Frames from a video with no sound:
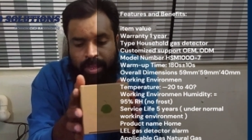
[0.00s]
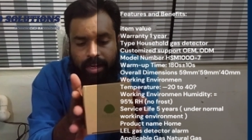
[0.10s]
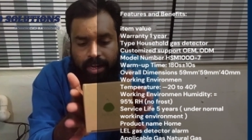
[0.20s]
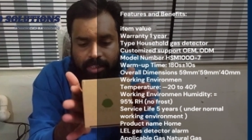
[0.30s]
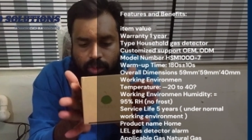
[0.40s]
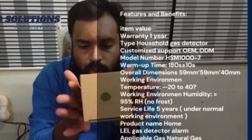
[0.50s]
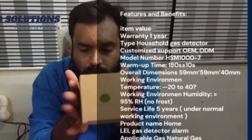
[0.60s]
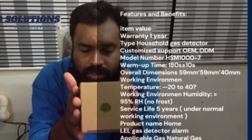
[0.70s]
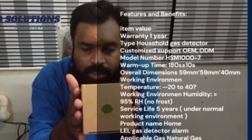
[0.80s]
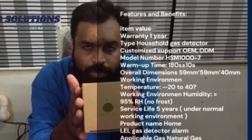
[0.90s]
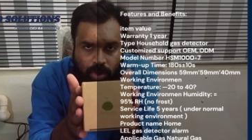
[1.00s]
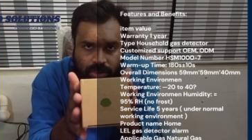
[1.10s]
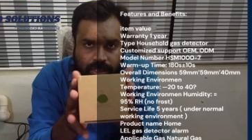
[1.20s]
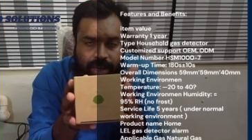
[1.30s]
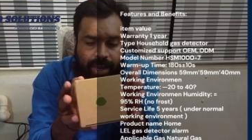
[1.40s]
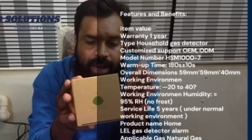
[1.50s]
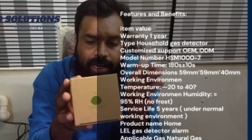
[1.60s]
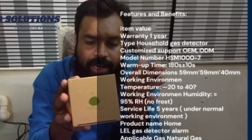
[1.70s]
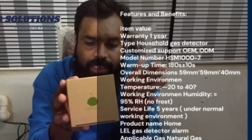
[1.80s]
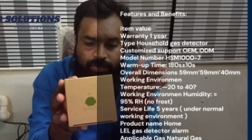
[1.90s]
Let's do this unboxing
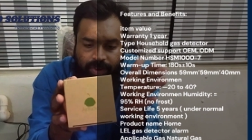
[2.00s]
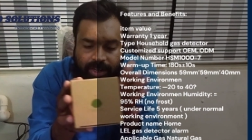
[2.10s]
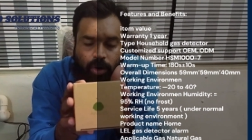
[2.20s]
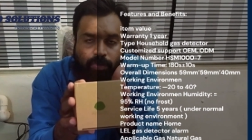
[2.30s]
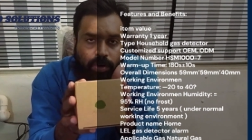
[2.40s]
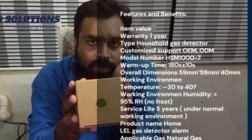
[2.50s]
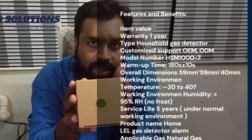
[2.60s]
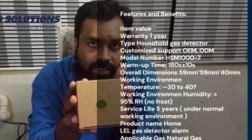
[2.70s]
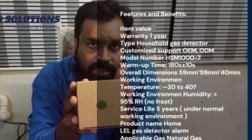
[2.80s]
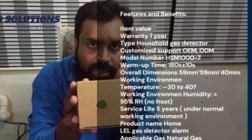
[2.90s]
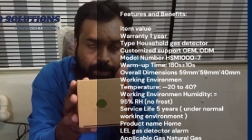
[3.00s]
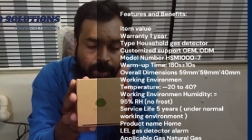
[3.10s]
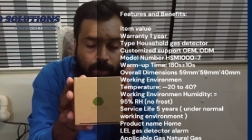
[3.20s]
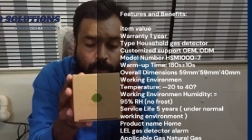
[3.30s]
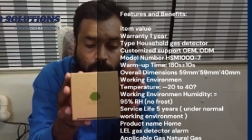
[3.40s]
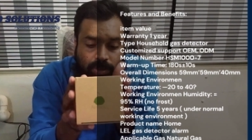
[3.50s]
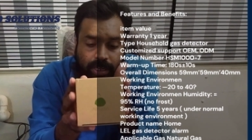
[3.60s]
and let's find out what we get inside the box,